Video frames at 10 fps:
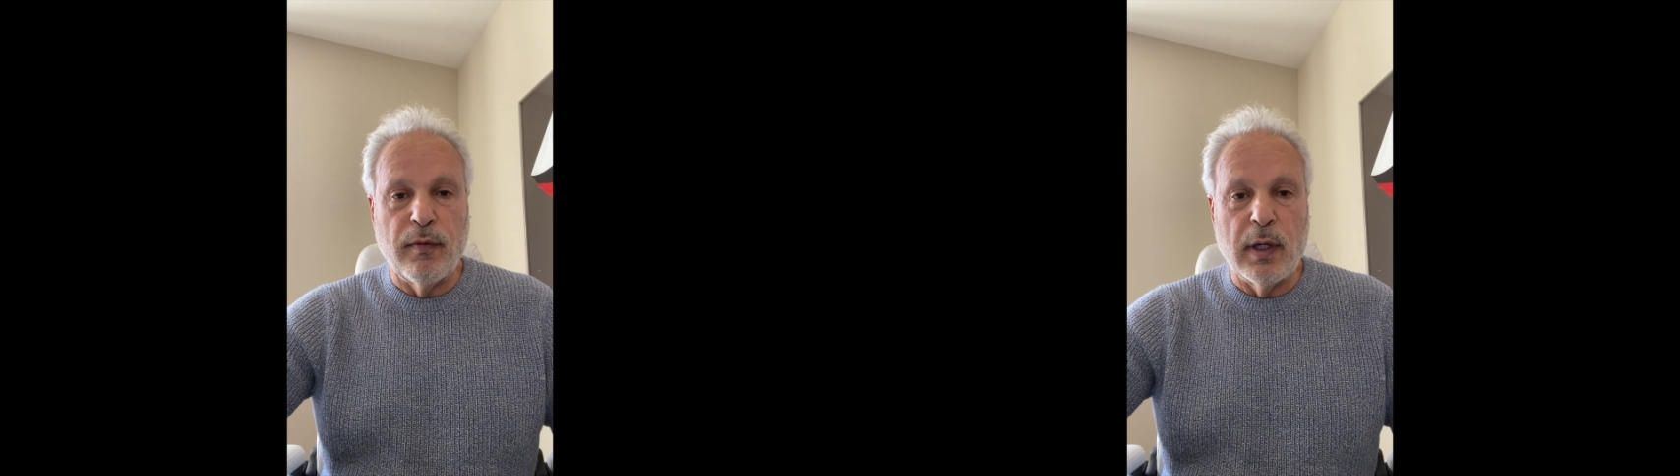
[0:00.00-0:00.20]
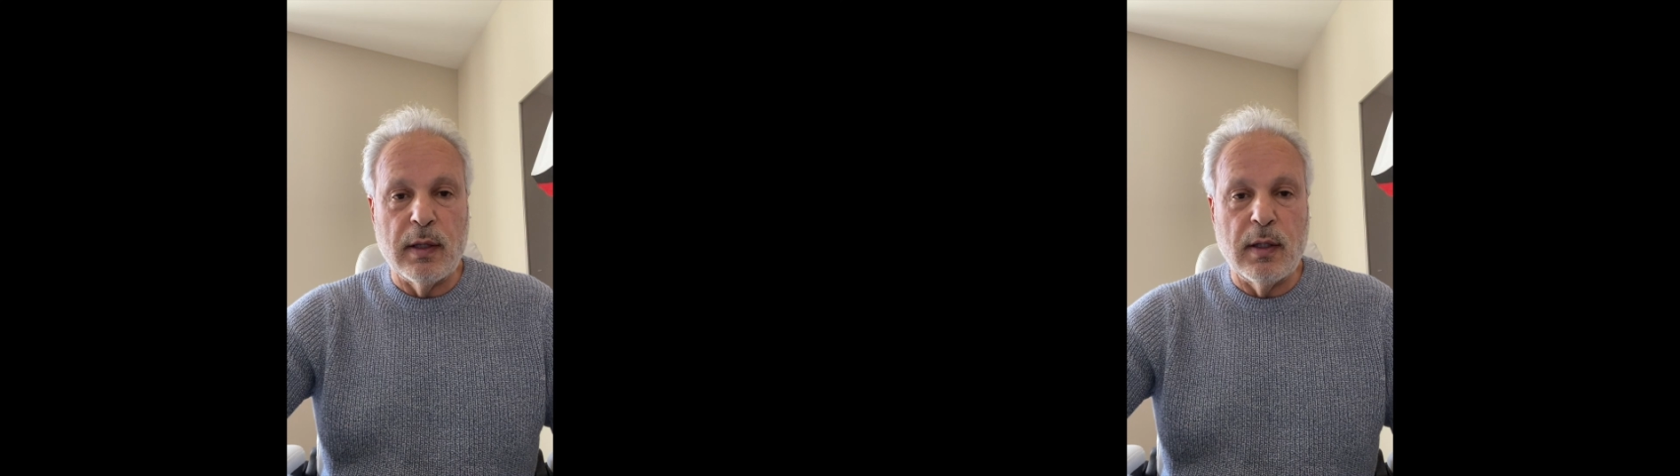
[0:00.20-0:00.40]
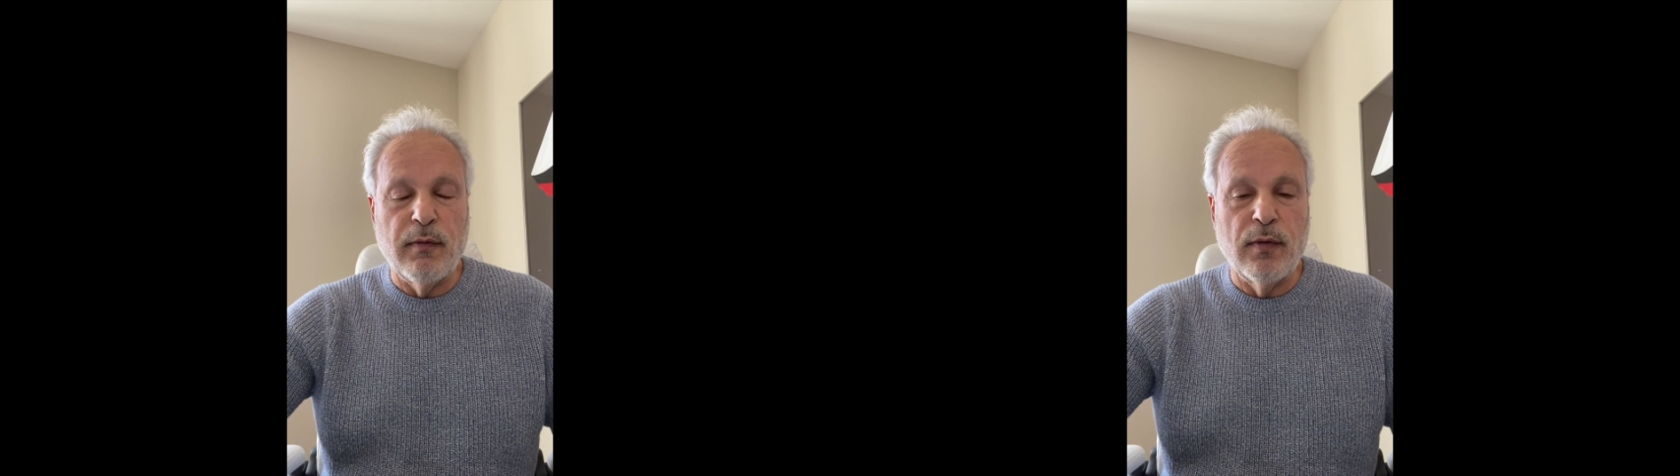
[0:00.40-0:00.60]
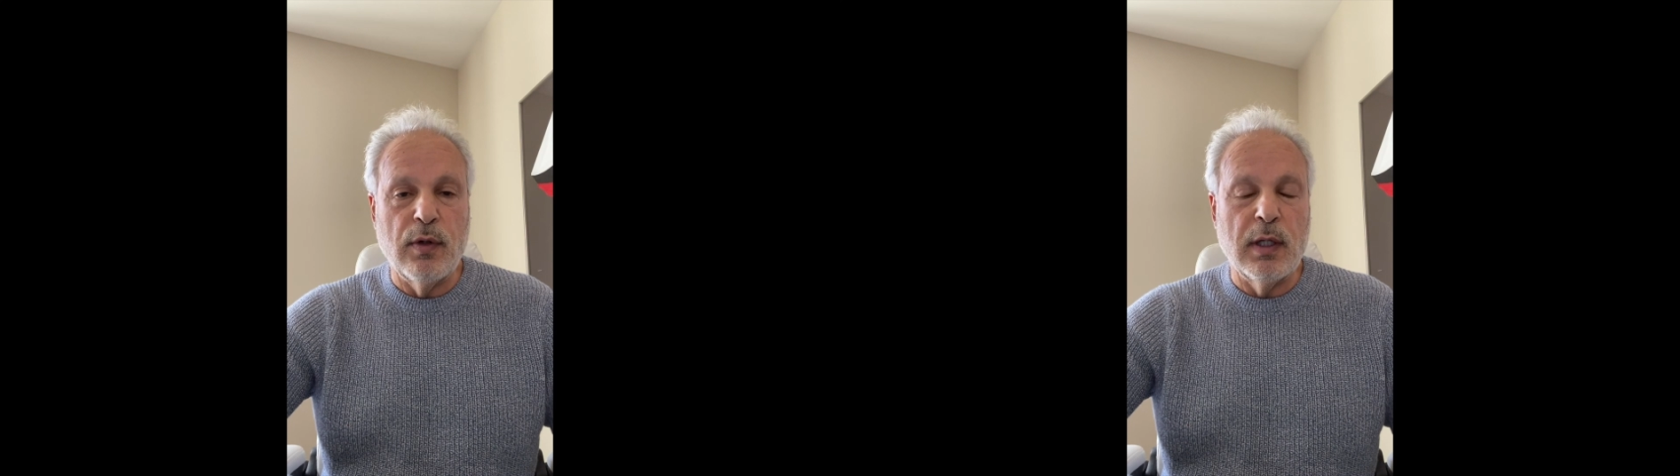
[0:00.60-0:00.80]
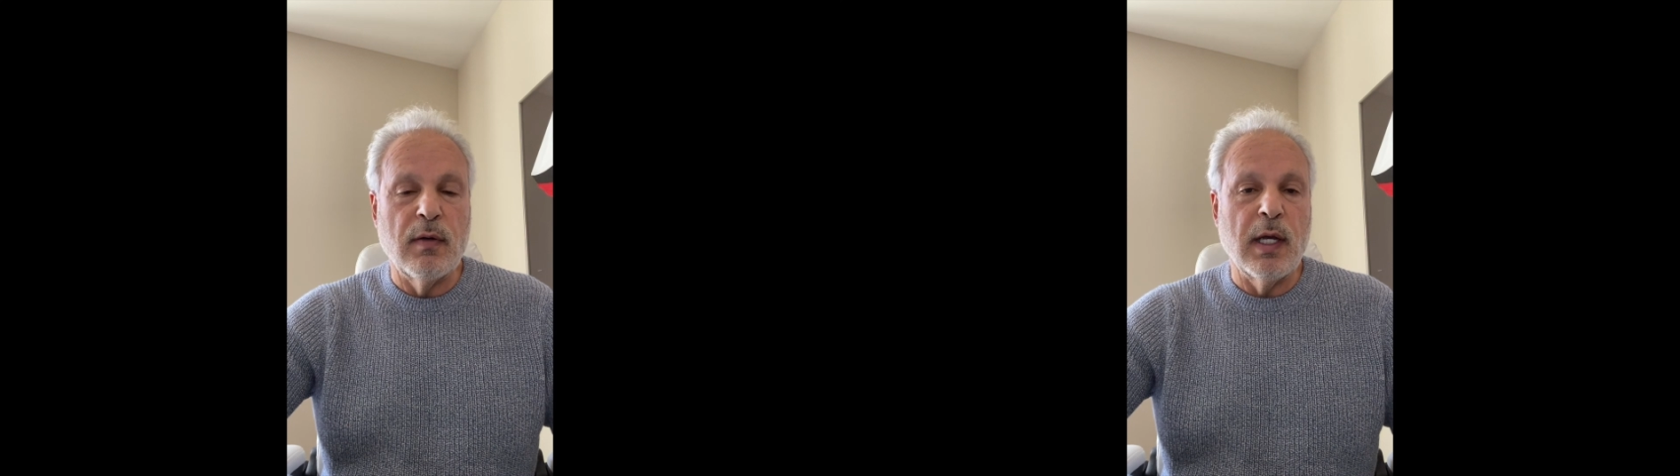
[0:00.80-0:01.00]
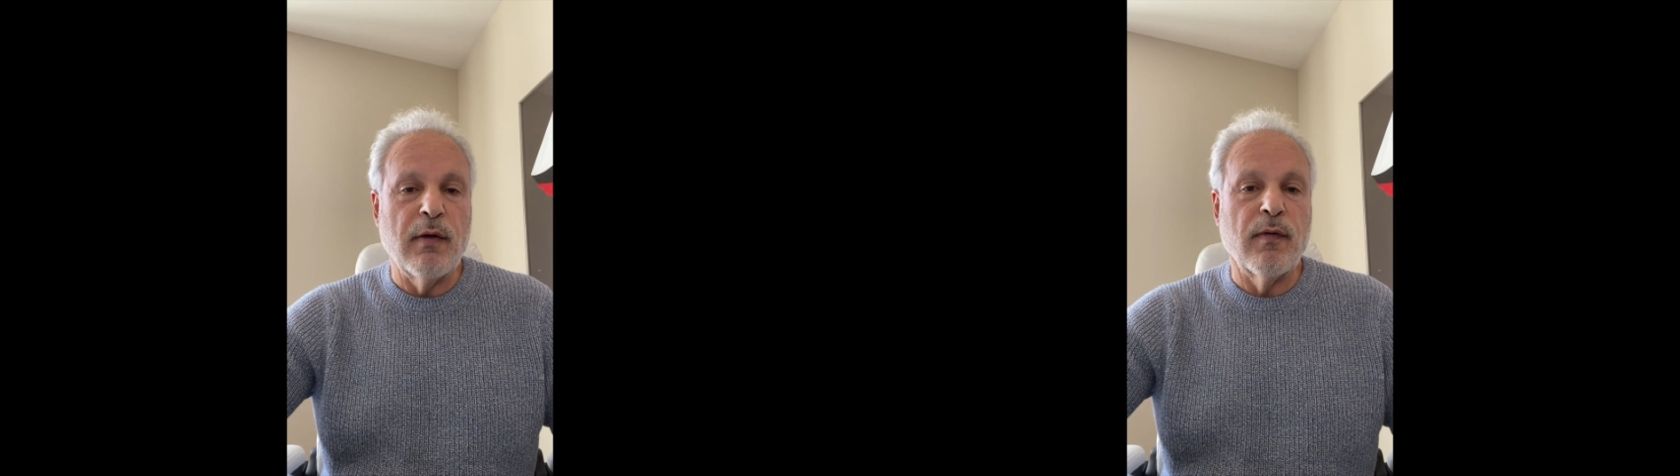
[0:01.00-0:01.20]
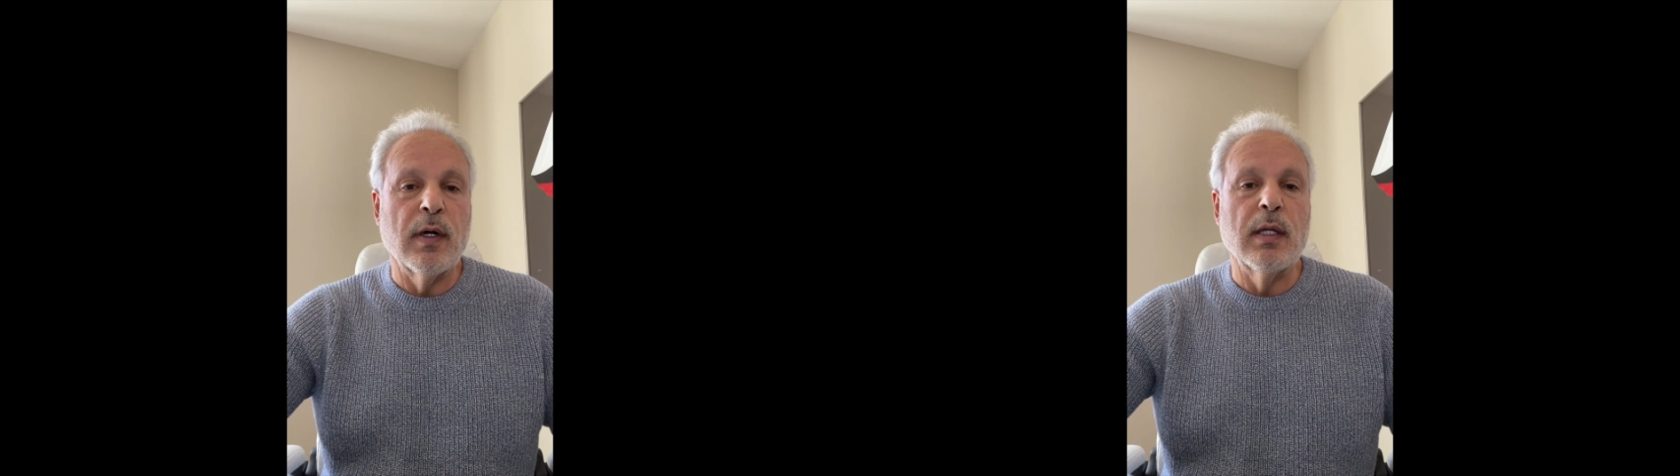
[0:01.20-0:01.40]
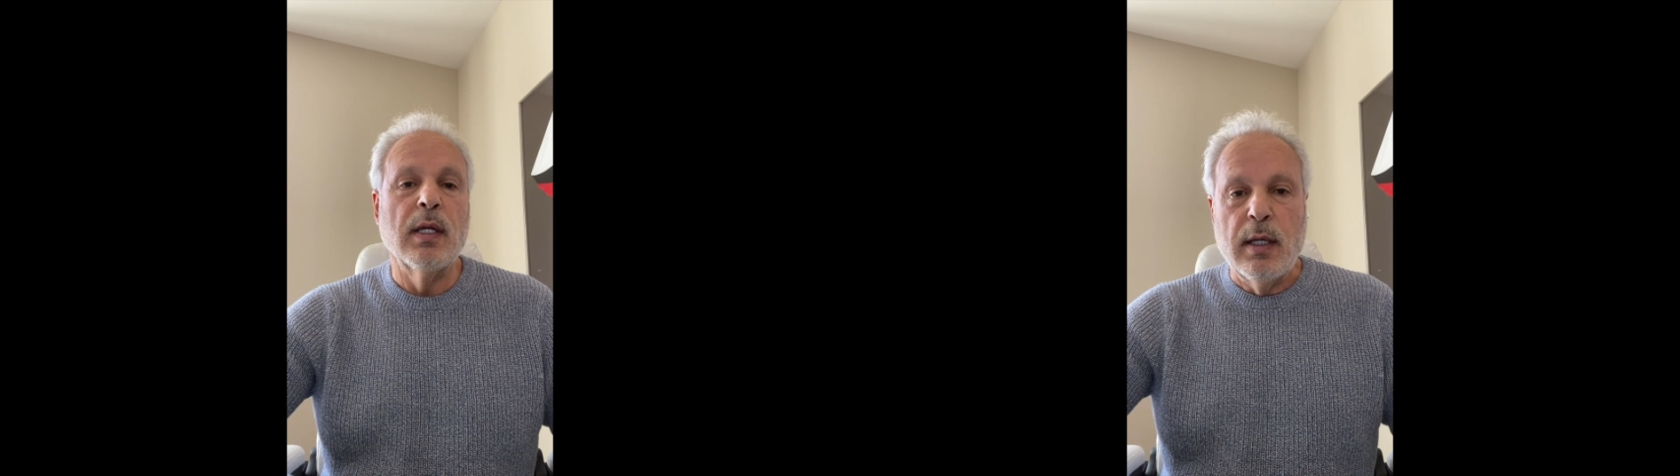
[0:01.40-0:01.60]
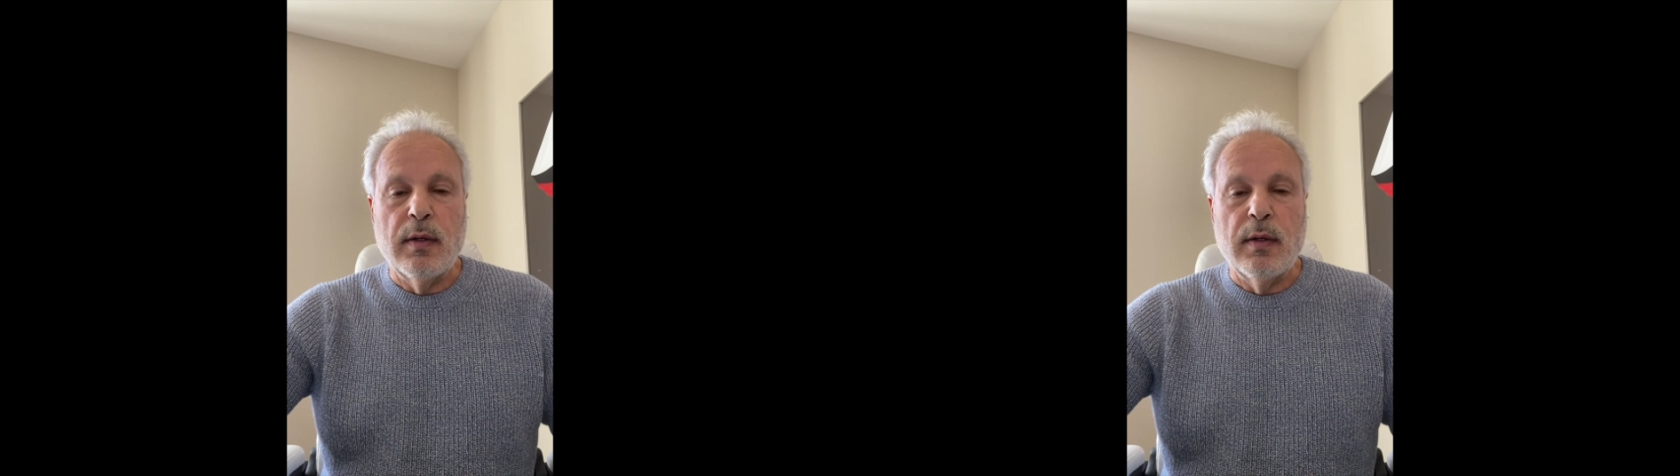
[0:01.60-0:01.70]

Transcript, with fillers: front, the food intake front.